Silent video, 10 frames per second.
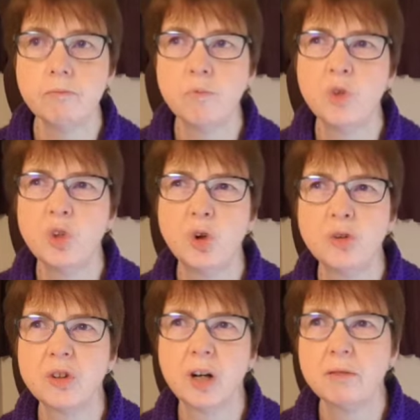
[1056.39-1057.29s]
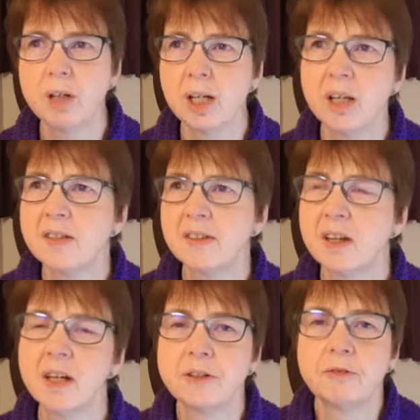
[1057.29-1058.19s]
Not that I realised, I
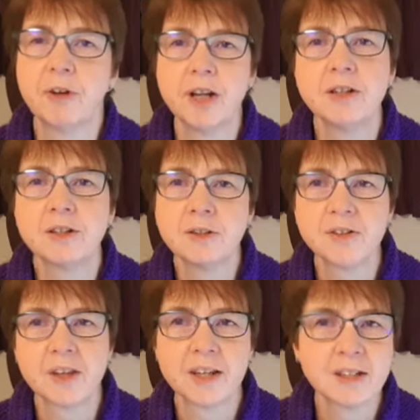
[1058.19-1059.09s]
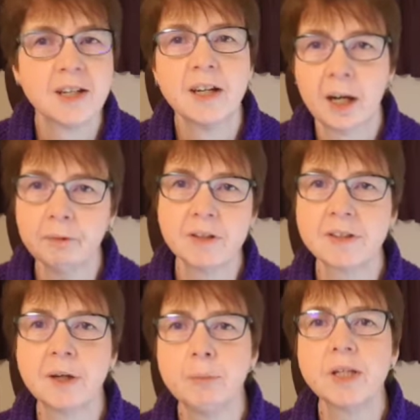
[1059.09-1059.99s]
had a friend who said, I'm going to
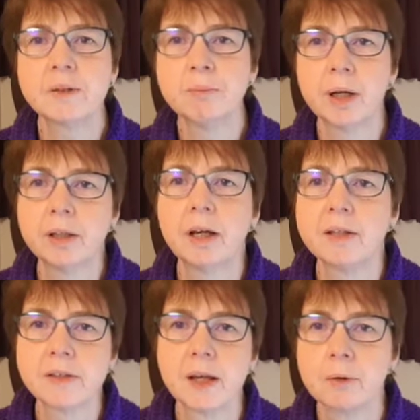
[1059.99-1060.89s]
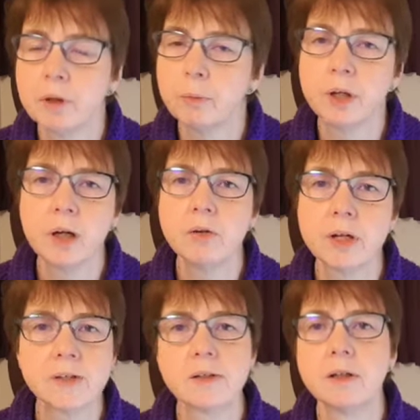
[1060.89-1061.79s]
go and make some pancakes now. And I went, oh,
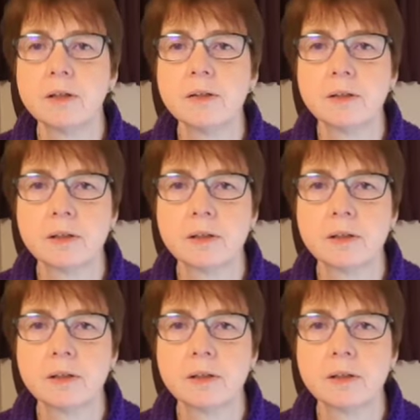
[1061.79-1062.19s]
that's nice.